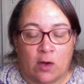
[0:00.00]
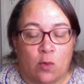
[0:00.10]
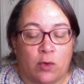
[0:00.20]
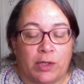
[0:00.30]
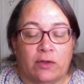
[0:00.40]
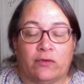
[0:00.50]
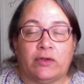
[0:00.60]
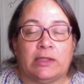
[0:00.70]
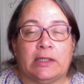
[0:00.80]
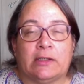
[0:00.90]
We're either
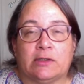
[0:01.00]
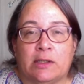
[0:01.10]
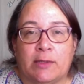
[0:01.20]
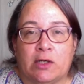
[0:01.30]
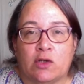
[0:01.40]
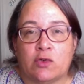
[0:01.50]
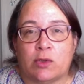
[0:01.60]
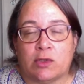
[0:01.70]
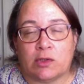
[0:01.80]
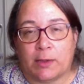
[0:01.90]
feeling guilty because we
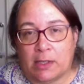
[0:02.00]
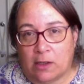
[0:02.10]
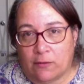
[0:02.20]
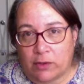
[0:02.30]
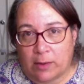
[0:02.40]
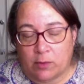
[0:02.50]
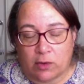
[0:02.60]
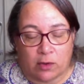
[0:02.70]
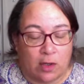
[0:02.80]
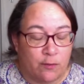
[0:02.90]
don't spend enough time with
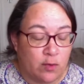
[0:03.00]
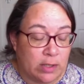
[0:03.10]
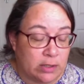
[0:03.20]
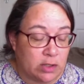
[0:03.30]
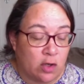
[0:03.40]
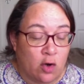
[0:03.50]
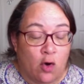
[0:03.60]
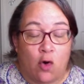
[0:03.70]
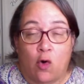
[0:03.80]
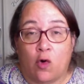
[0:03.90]
our loved ones,
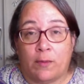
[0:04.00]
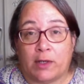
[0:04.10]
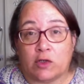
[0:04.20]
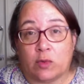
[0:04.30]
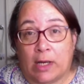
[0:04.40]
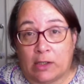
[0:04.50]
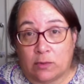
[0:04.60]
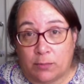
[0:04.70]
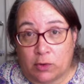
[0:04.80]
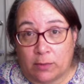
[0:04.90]
or because we had to
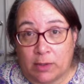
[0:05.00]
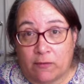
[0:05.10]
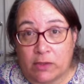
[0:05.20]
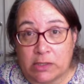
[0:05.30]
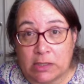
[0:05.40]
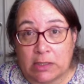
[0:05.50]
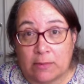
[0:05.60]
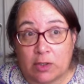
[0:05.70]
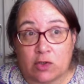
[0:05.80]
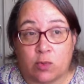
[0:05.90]
put them in a facility
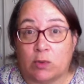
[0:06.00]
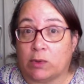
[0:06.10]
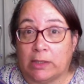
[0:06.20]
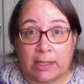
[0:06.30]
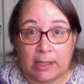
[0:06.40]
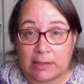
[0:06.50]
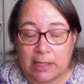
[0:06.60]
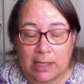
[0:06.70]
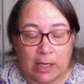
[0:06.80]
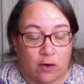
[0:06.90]
because we really can't
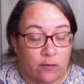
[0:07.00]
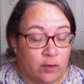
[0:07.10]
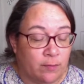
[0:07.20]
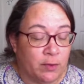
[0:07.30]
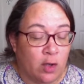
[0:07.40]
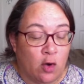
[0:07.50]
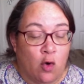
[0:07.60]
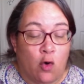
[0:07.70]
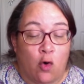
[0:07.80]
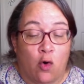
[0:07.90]
take care of them,
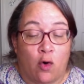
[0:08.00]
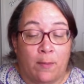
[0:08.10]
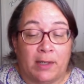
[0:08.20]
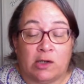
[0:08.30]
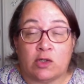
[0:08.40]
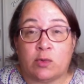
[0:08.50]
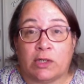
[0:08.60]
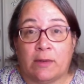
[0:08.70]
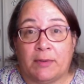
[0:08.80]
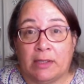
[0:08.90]
or because we're
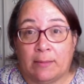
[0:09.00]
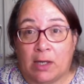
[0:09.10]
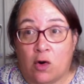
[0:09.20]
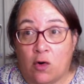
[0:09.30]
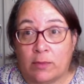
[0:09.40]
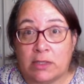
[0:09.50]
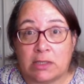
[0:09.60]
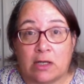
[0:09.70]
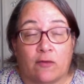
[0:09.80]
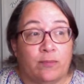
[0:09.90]
keeping them at home
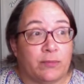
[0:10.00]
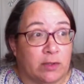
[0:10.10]
instead of